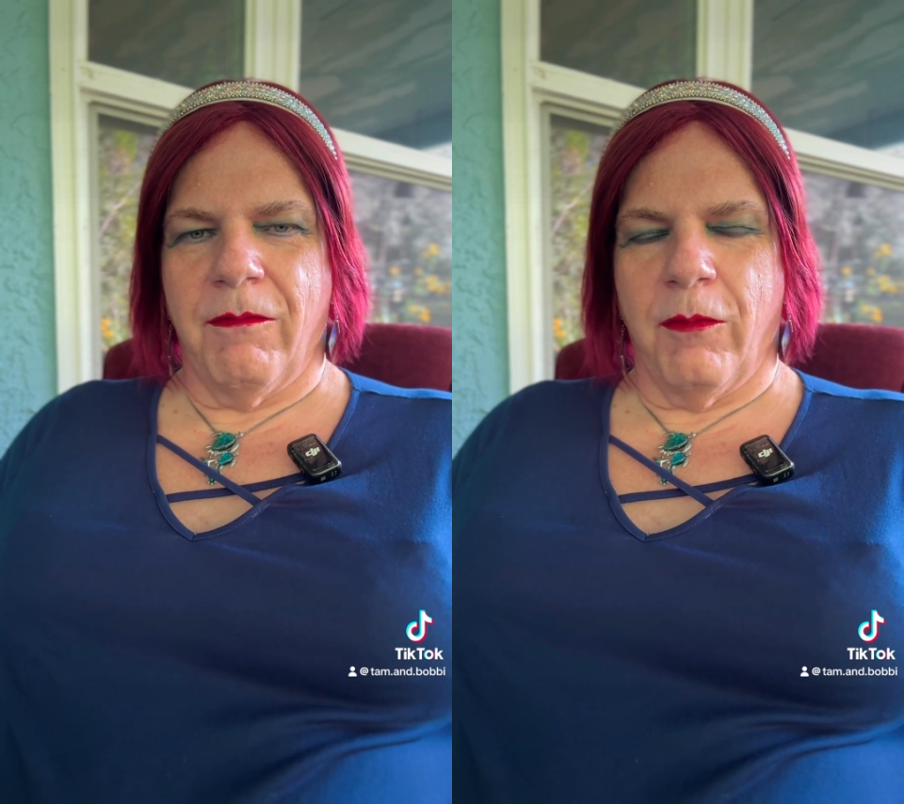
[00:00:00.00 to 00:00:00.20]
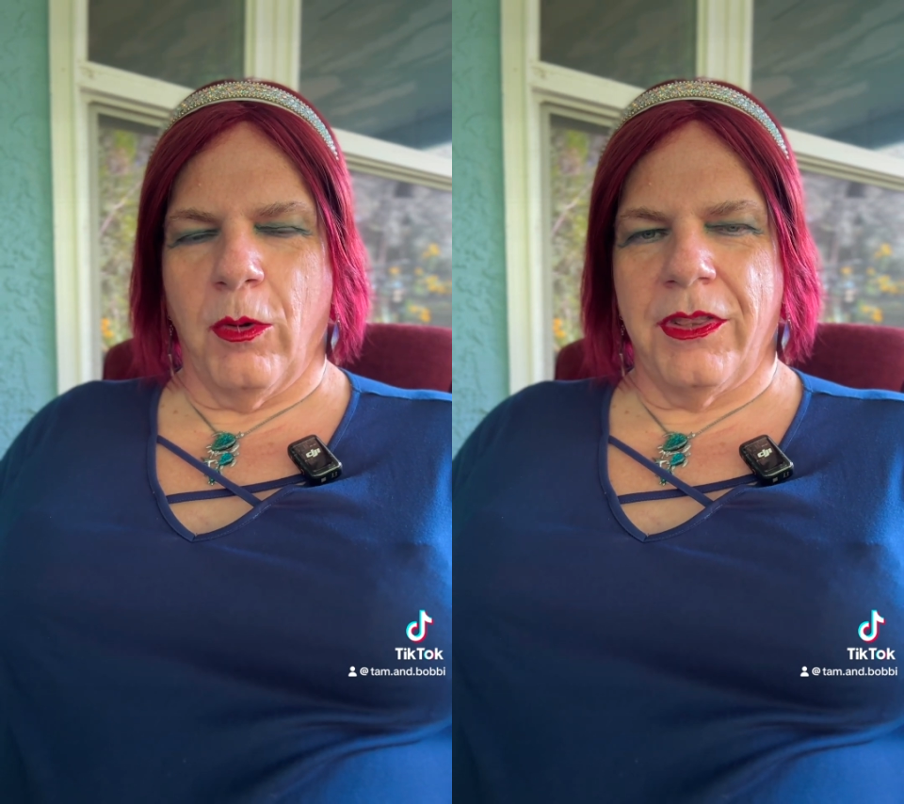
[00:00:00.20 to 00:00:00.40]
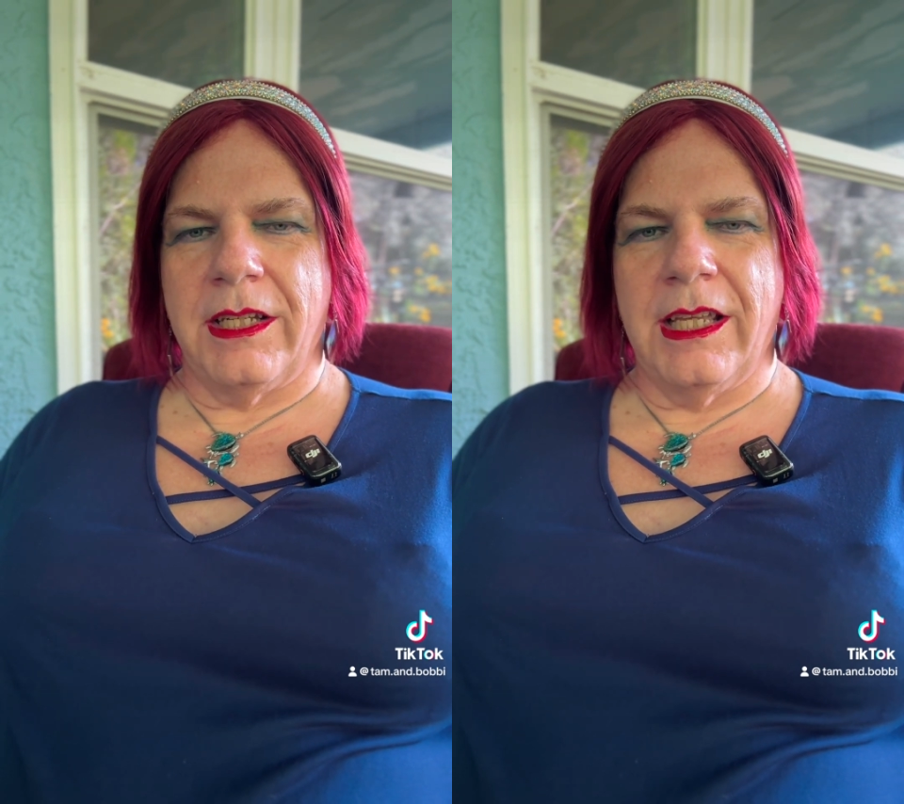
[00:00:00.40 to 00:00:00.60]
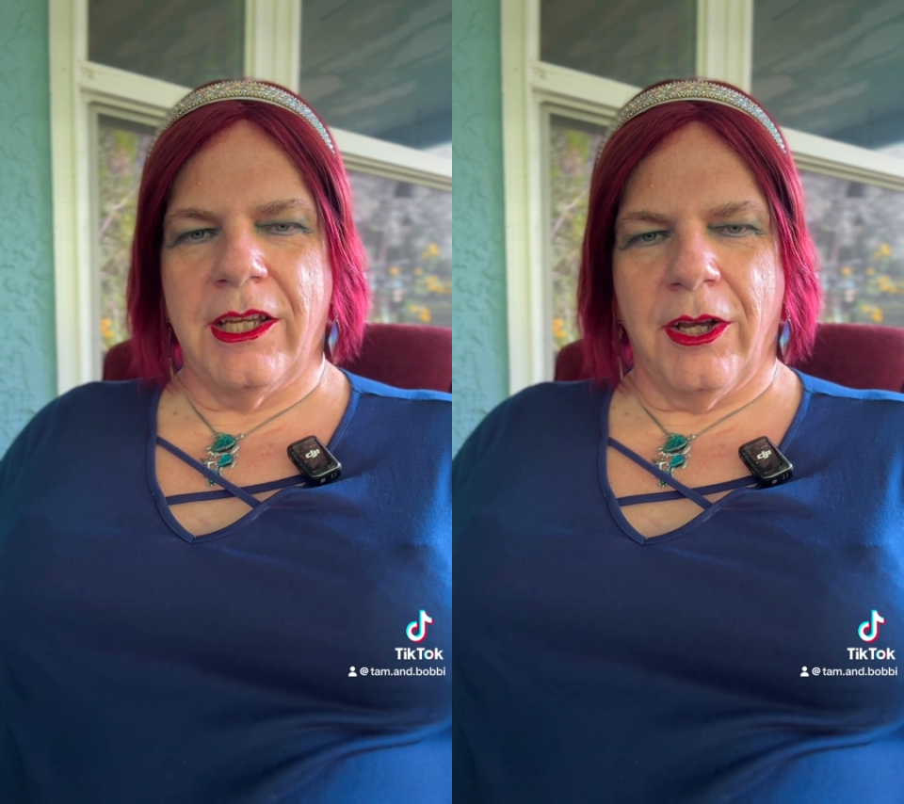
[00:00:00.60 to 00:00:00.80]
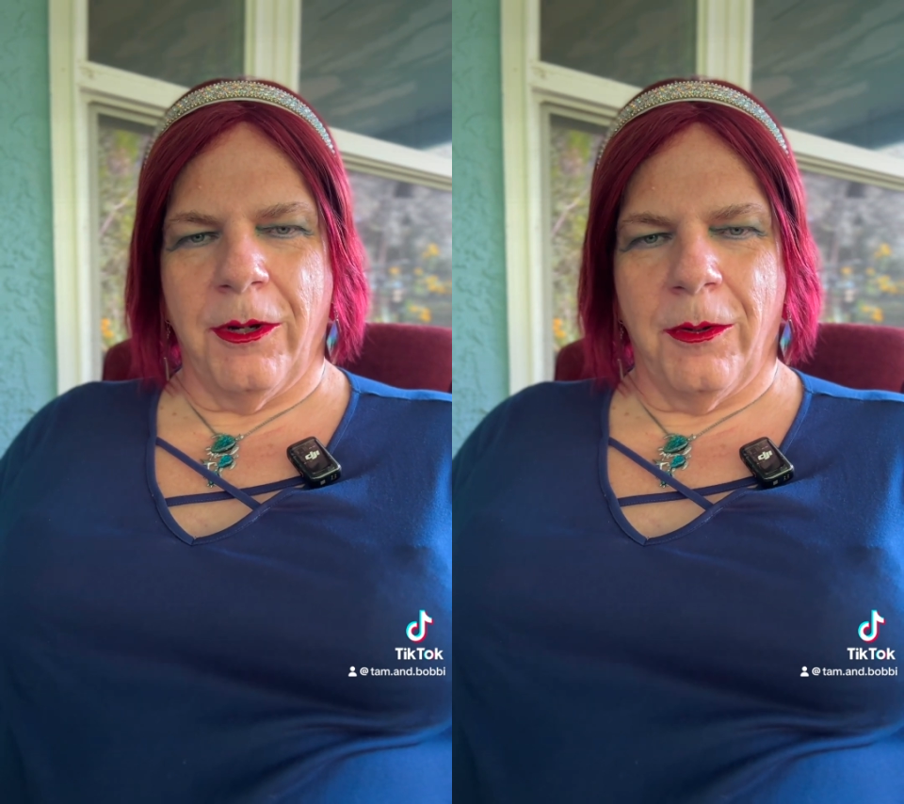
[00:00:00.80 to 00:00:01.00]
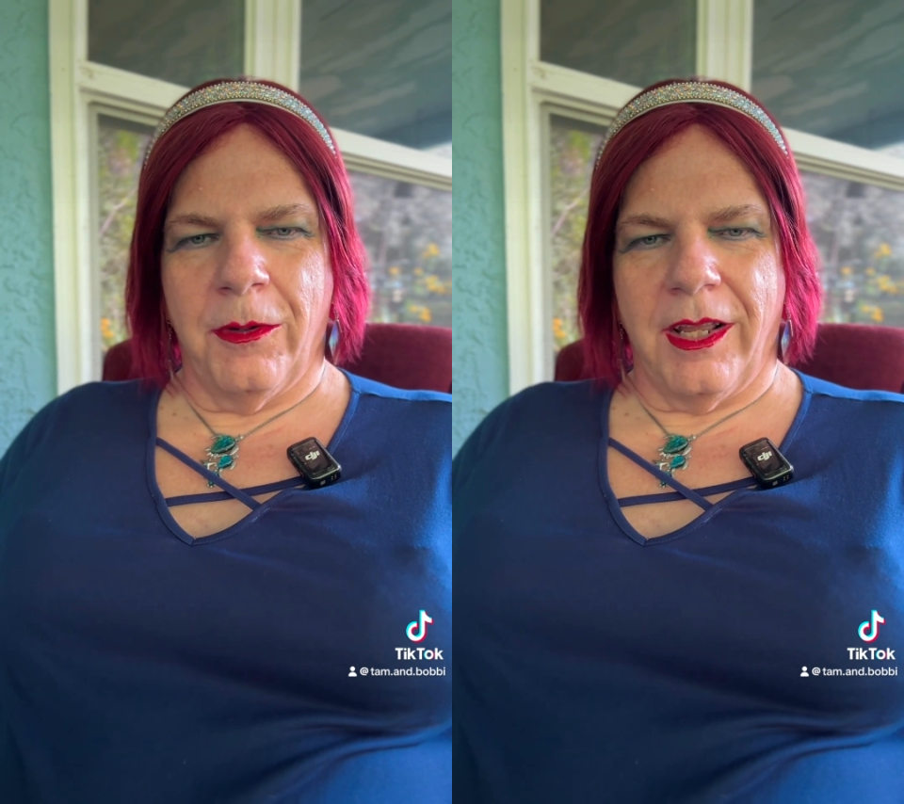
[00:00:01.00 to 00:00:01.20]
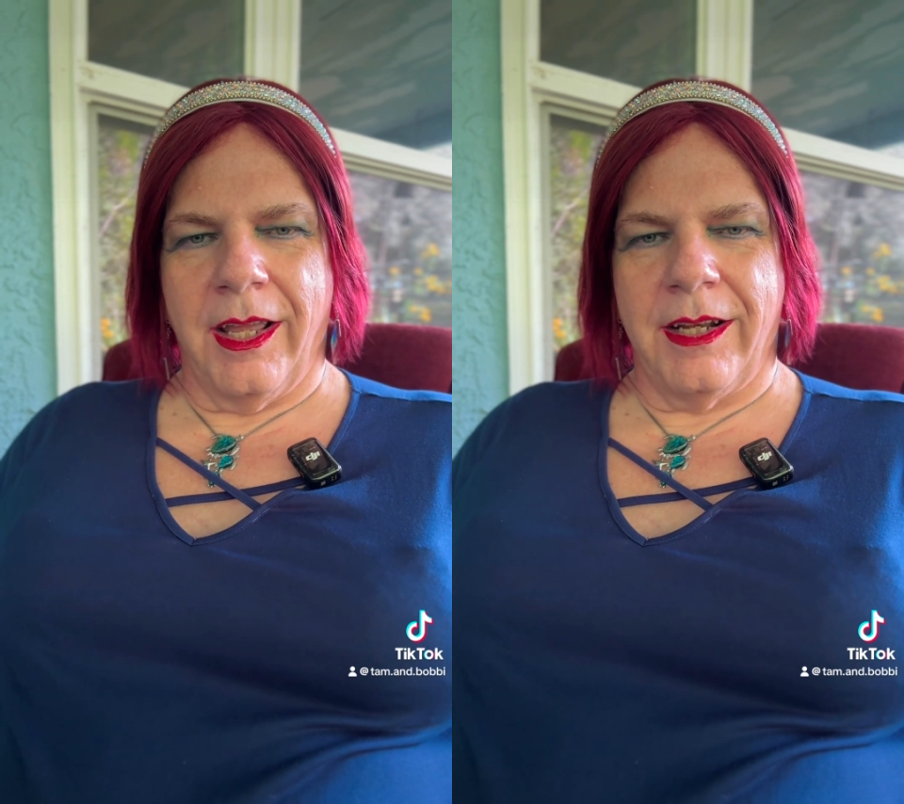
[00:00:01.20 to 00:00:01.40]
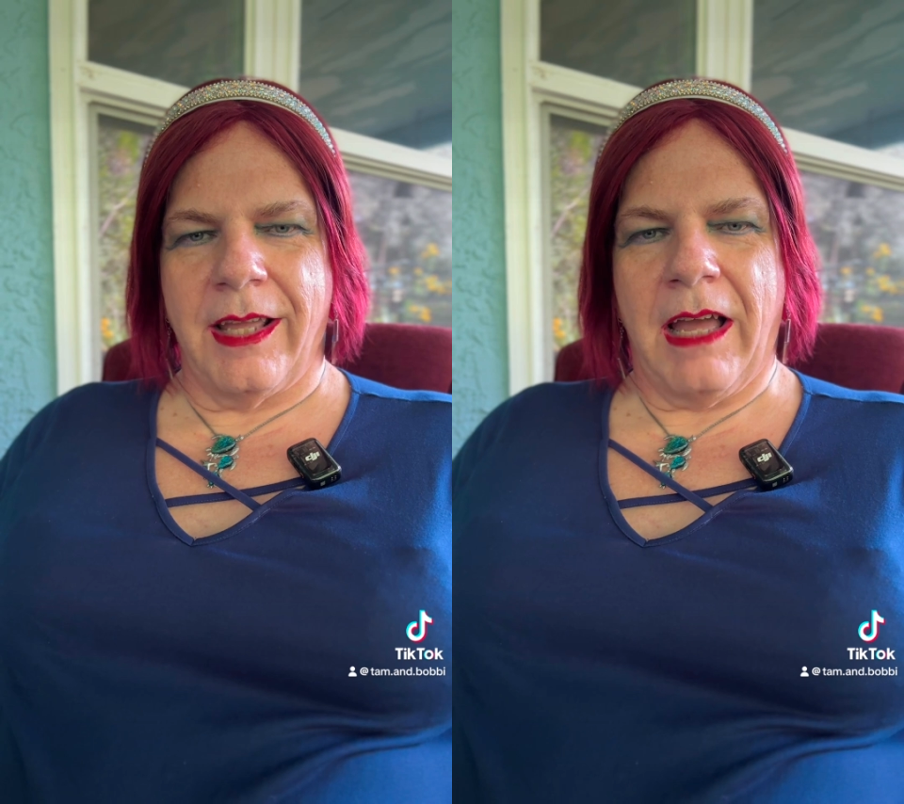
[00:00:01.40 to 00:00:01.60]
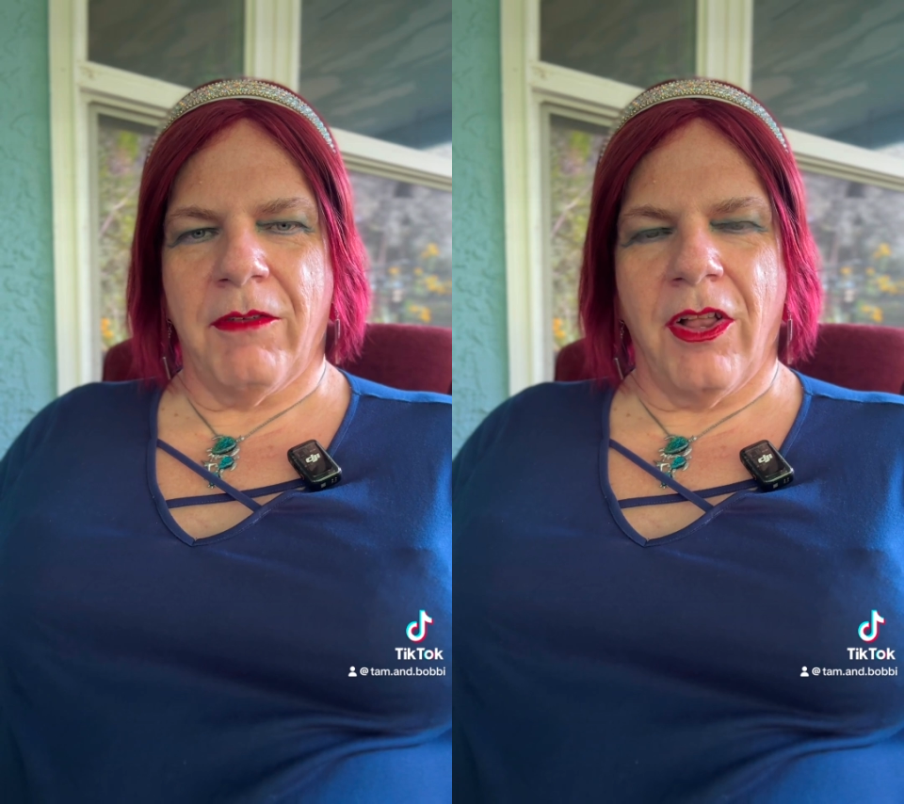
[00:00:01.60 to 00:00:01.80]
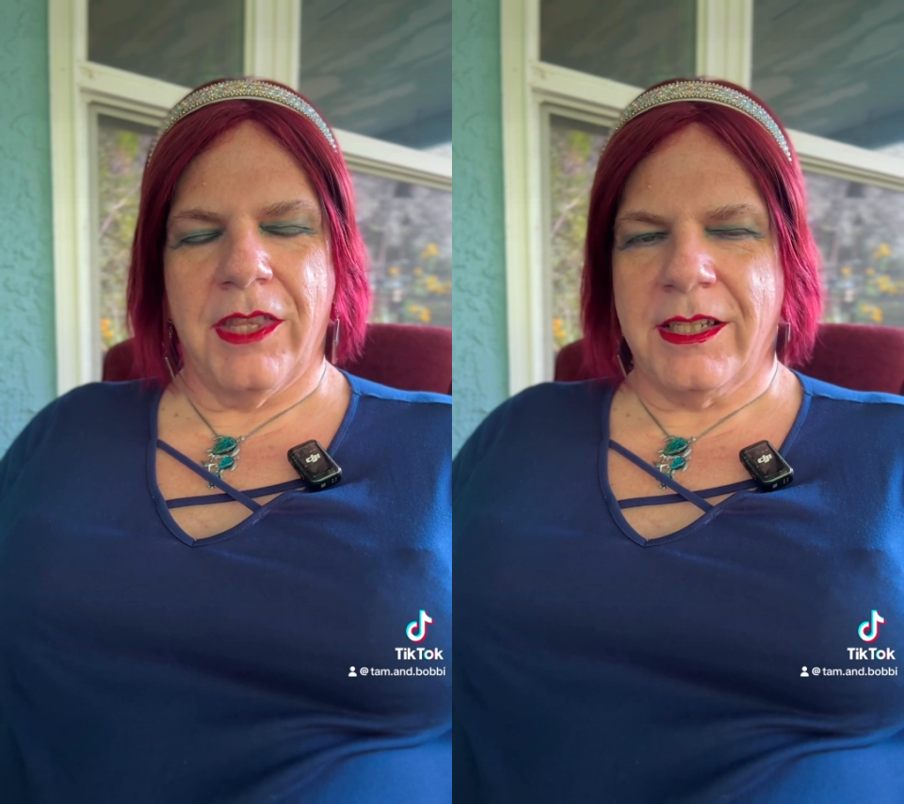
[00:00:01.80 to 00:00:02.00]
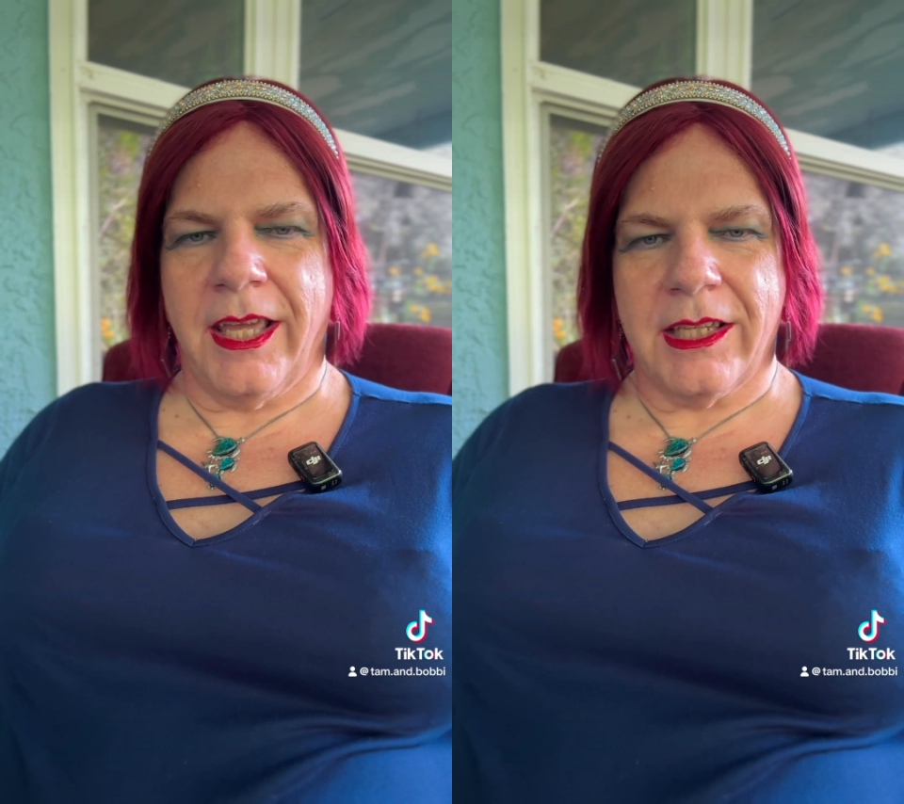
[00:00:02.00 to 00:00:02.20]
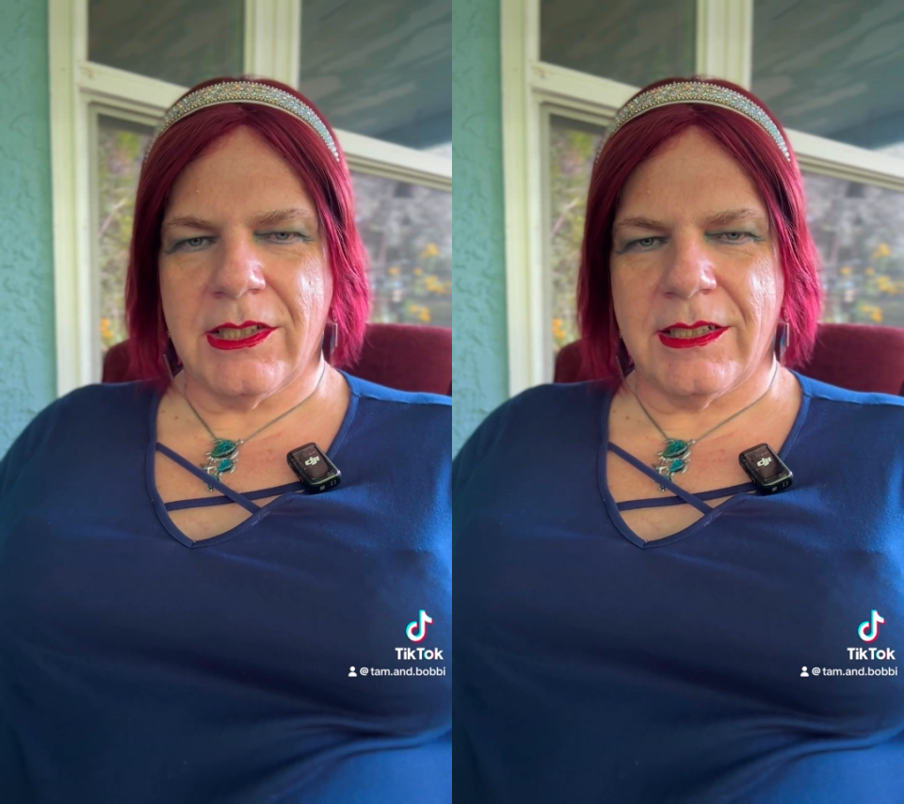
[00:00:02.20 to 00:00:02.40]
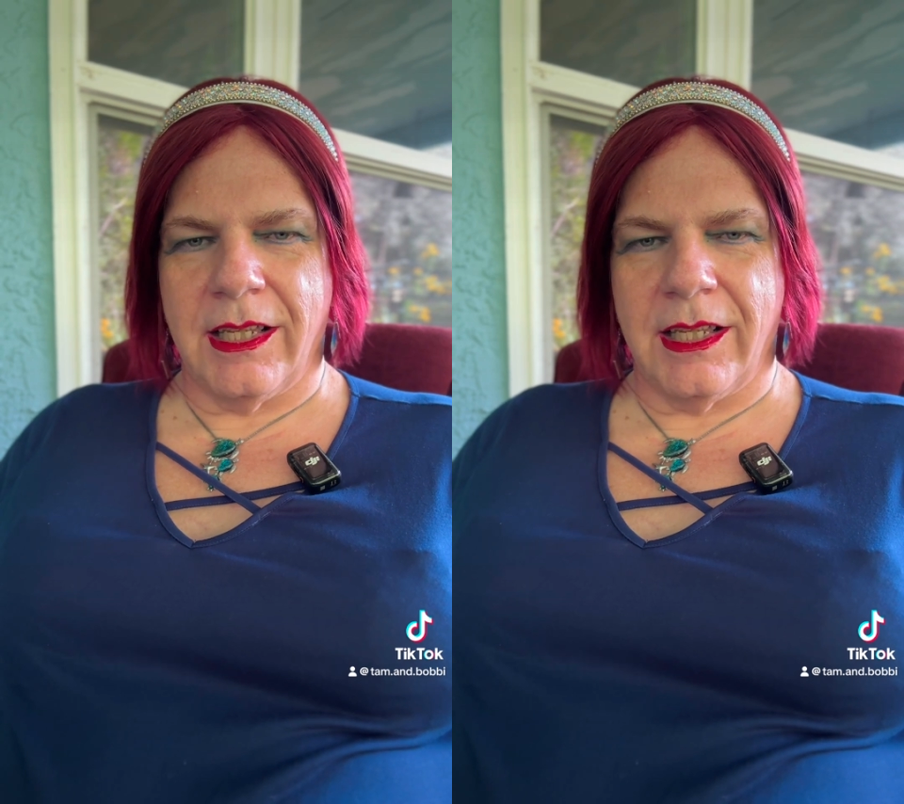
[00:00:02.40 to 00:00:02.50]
for the decode and to have all the text